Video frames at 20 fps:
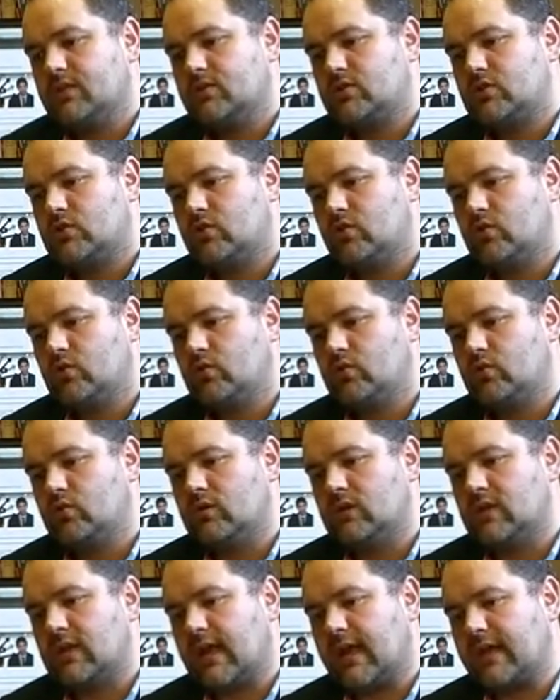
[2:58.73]
to
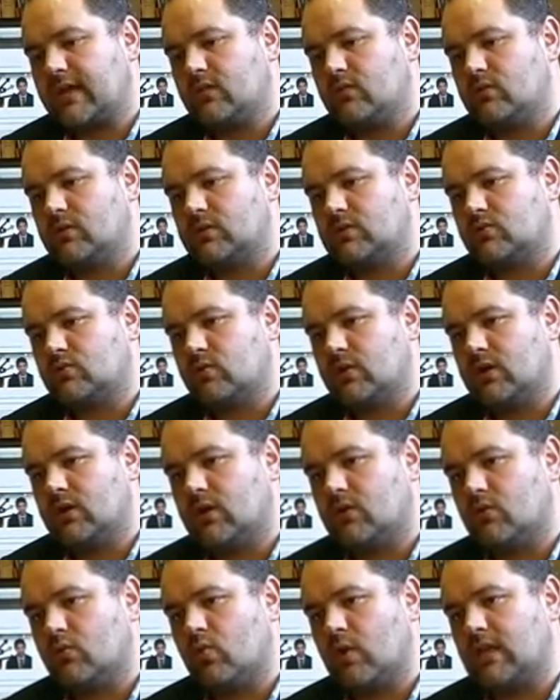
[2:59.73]
language,
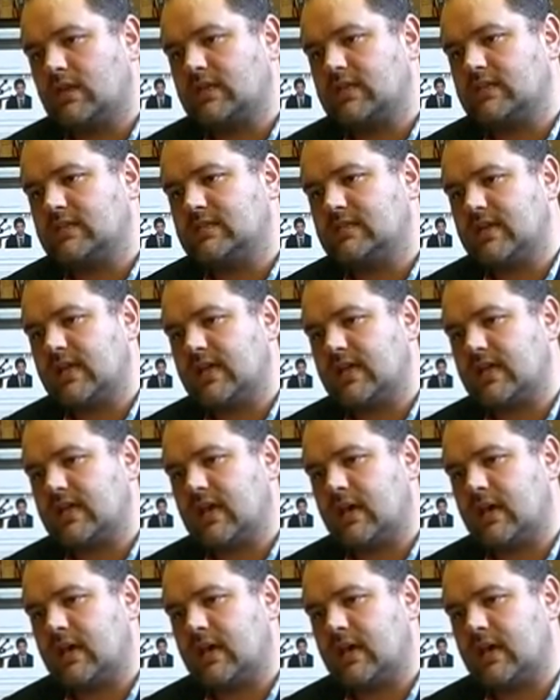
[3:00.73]
where one can take